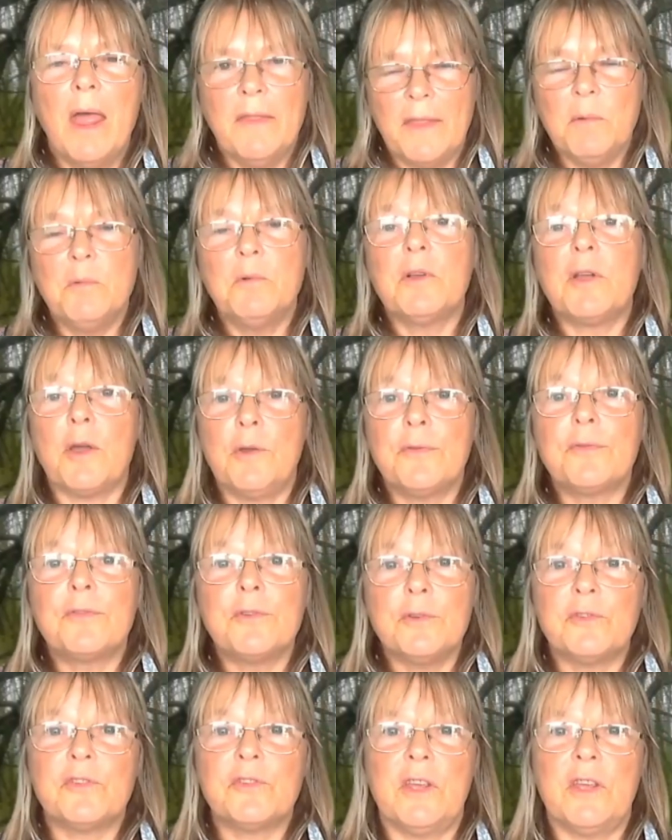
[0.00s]
they will go
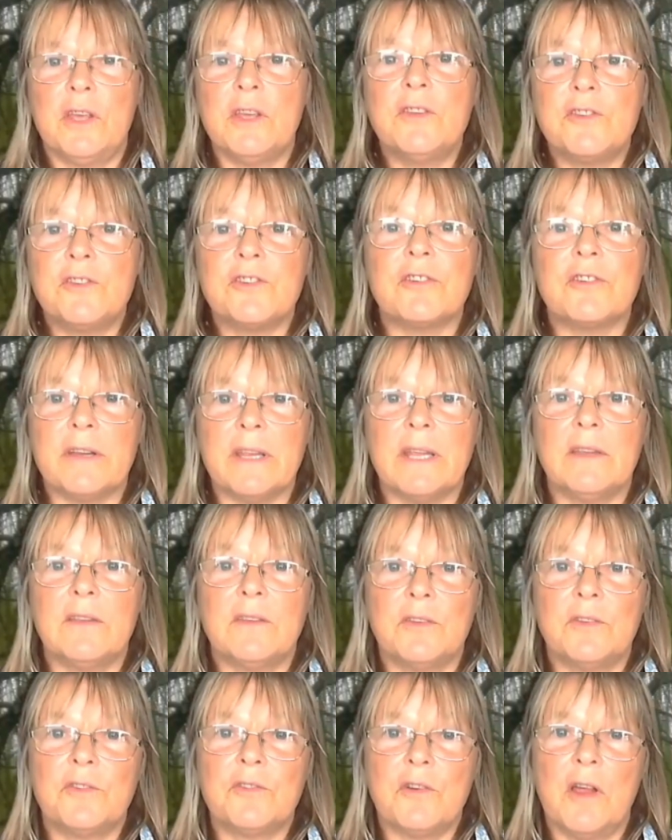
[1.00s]
through surgery
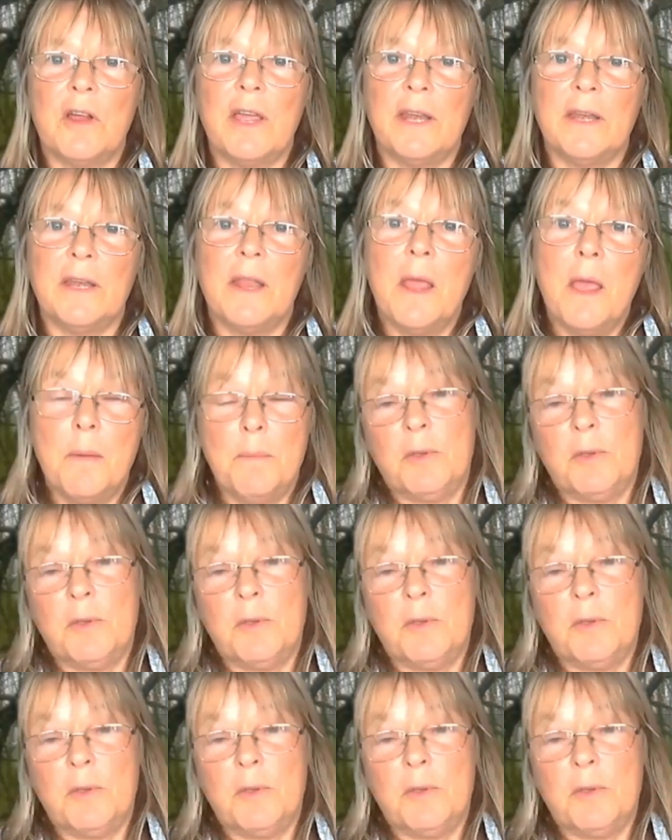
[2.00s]
to try and,